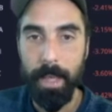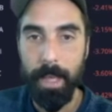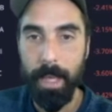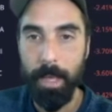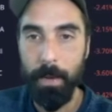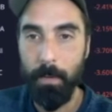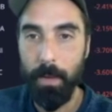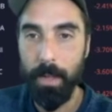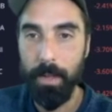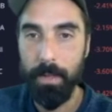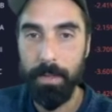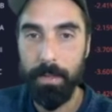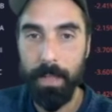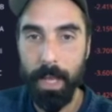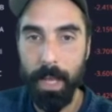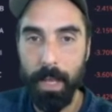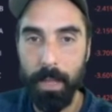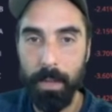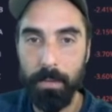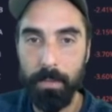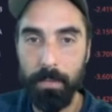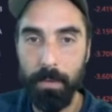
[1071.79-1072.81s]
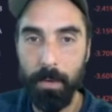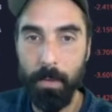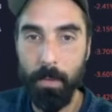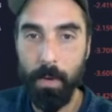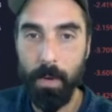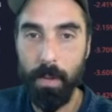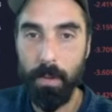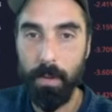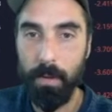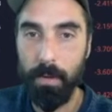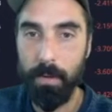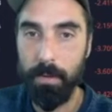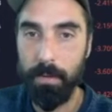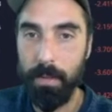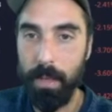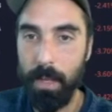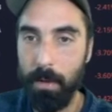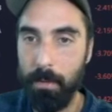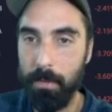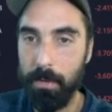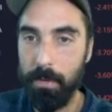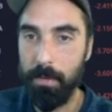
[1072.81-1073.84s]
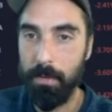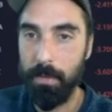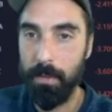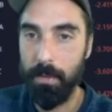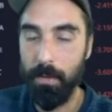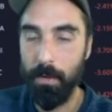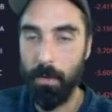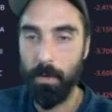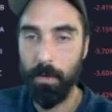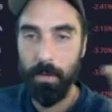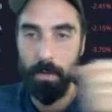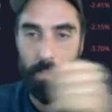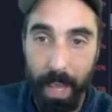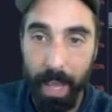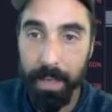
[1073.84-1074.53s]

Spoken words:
It went down, so while it got down, we just ignored it,